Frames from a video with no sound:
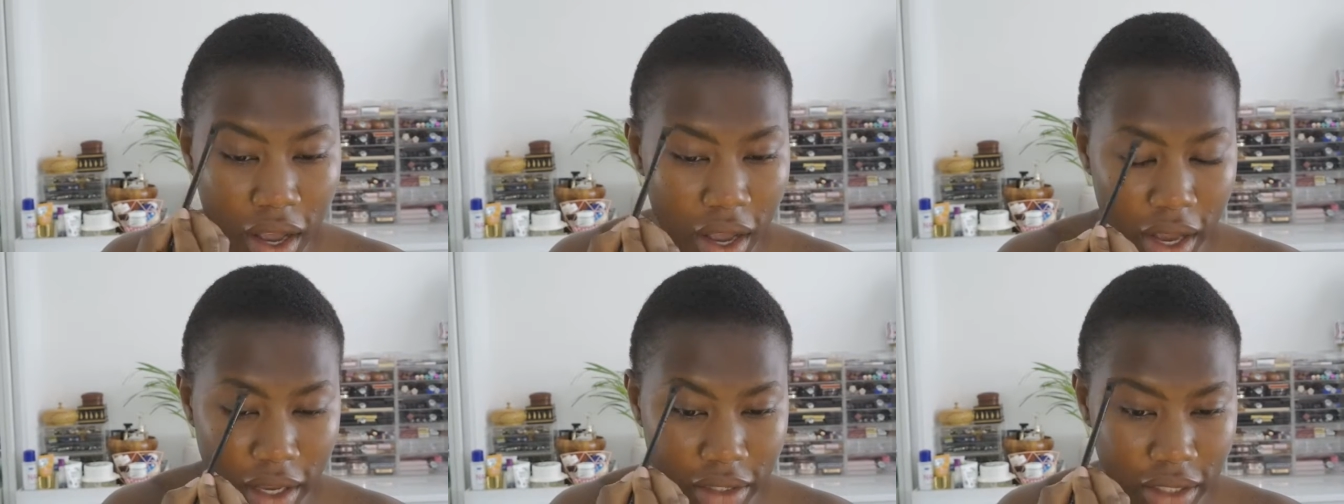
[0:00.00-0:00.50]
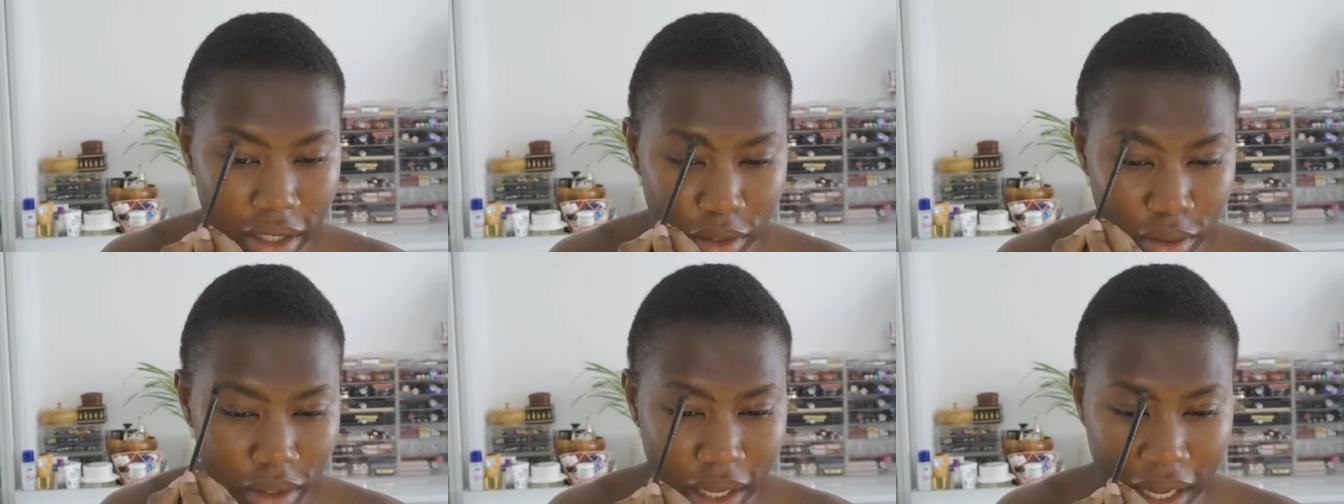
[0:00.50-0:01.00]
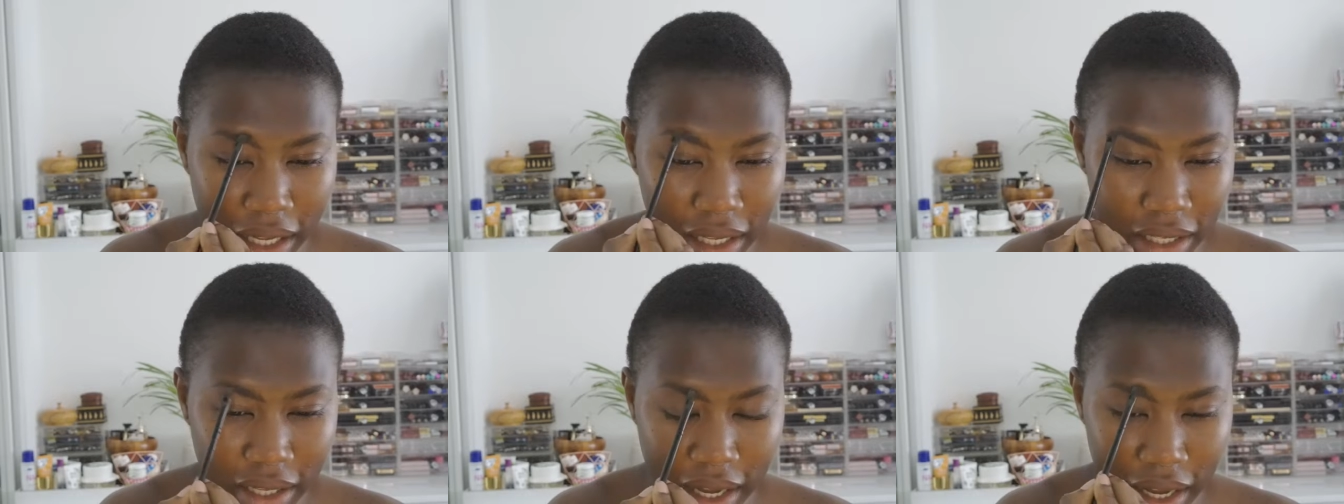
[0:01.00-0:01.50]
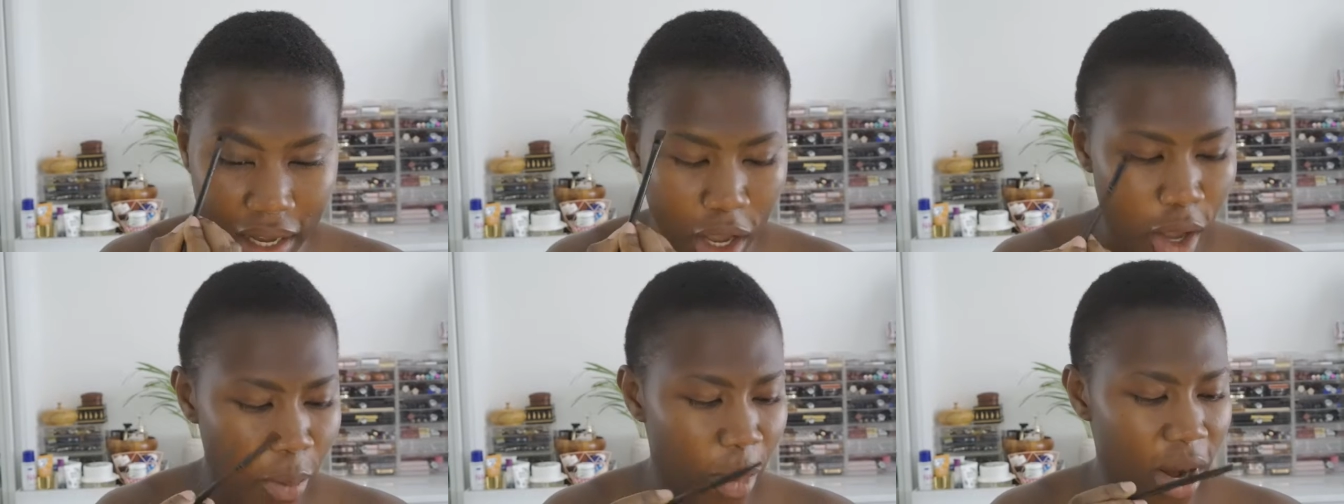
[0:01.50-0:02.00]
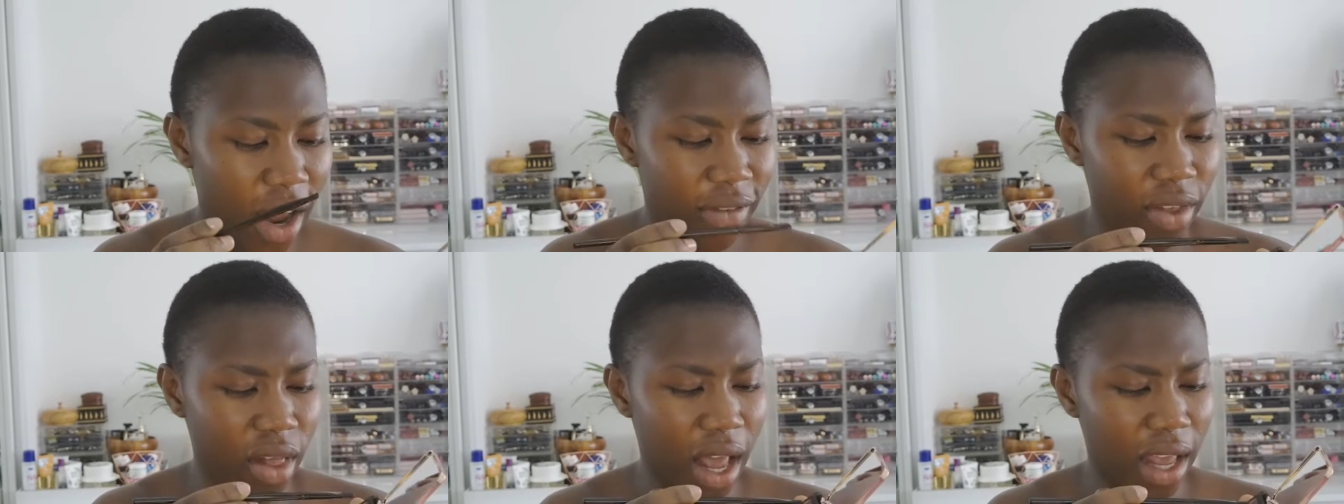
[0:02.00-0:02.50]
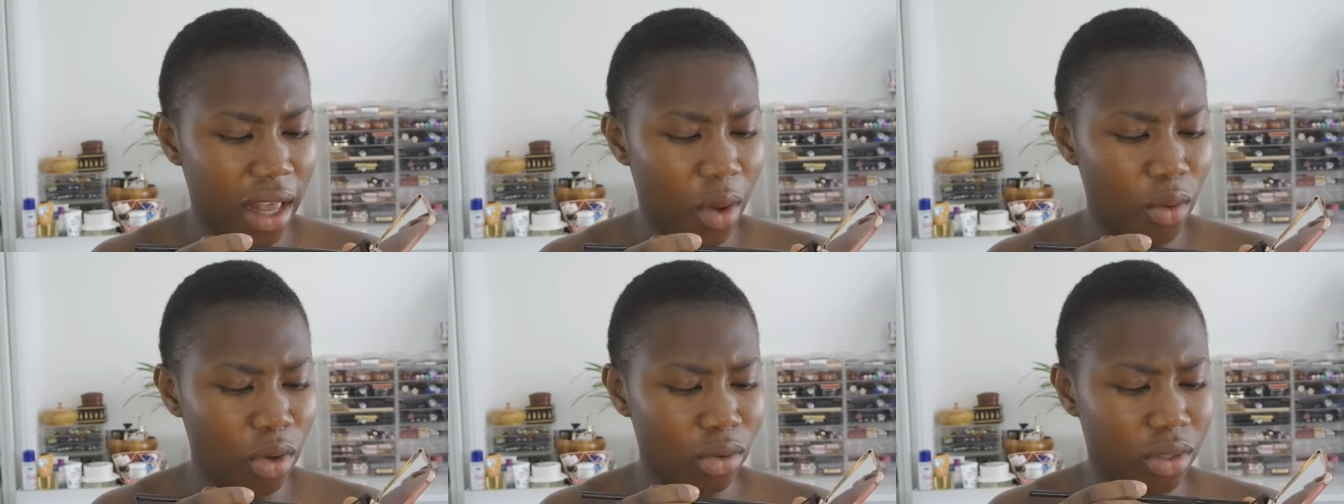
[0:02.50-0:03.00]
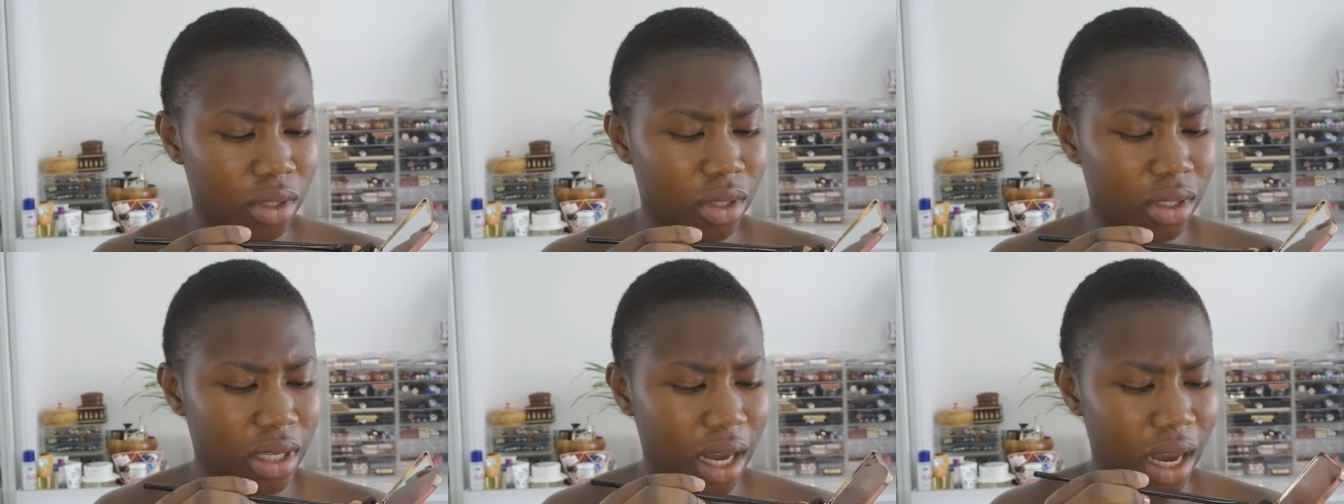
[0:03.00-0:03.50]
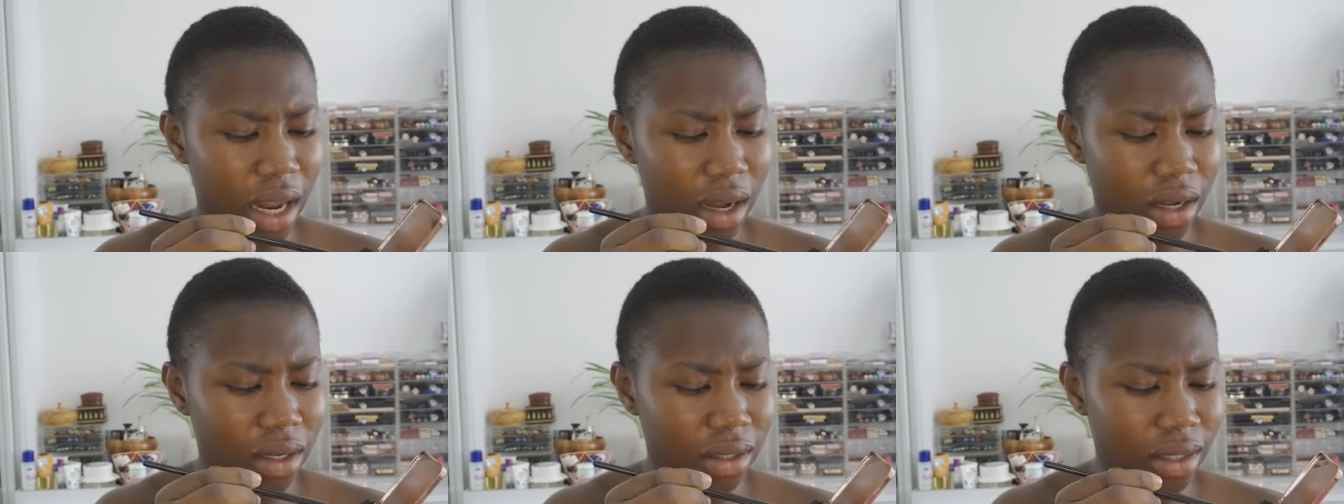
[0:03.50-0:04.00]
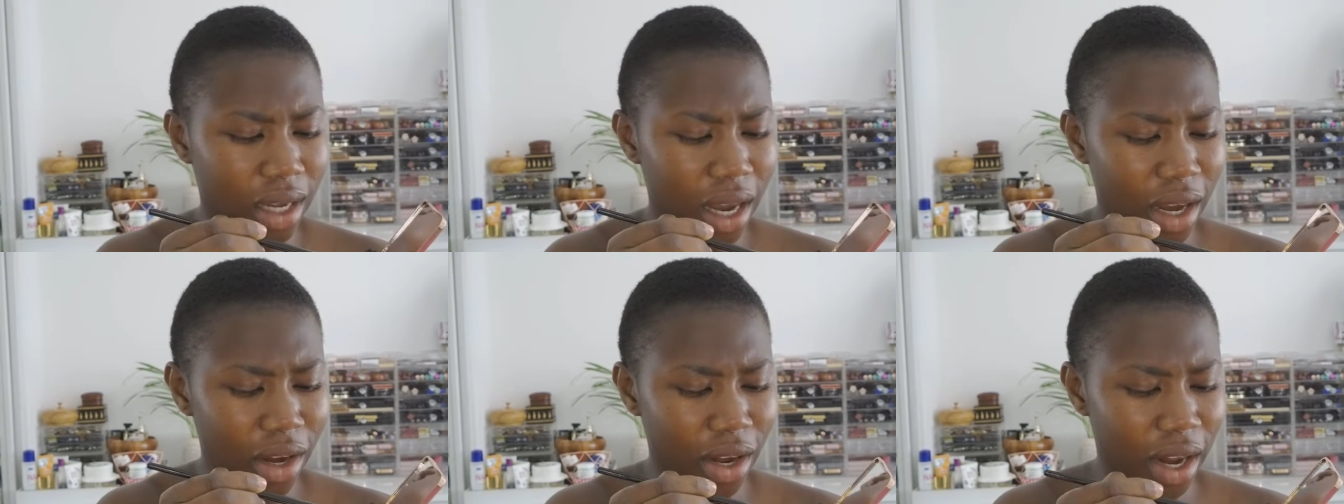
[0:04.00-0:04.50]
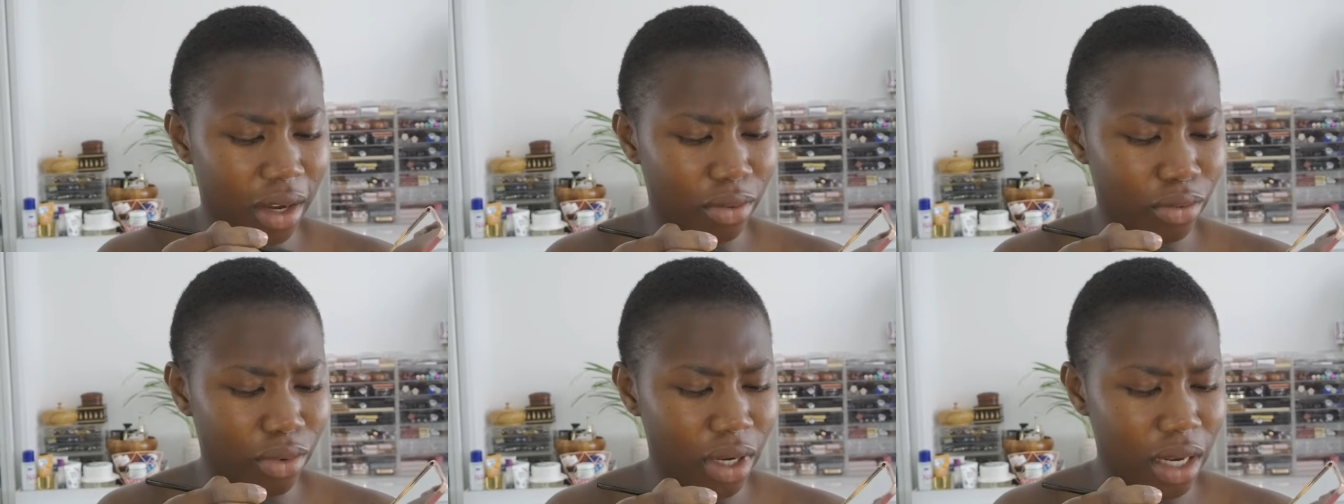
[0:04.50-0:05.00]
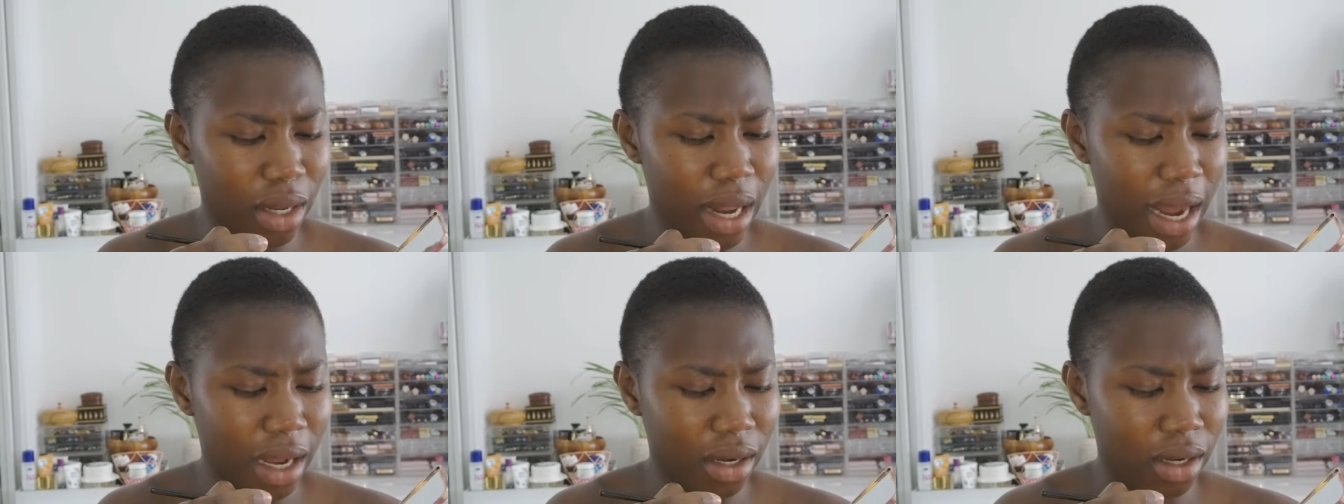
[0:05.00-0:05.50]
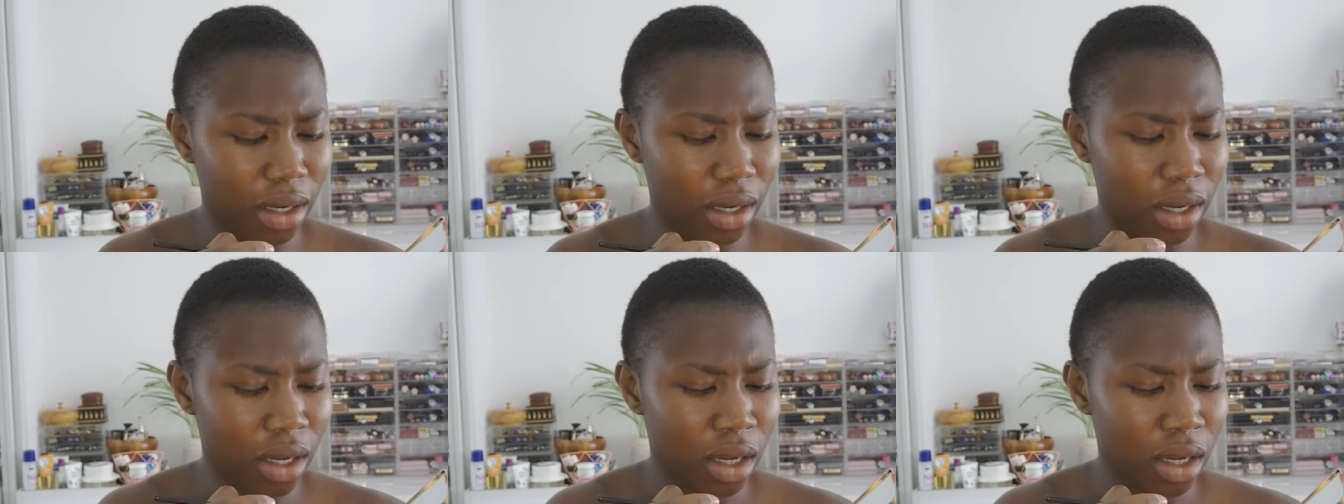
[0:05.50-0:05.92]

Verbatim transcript: and I do like it yeah but I'm like that one was in a container like a really like a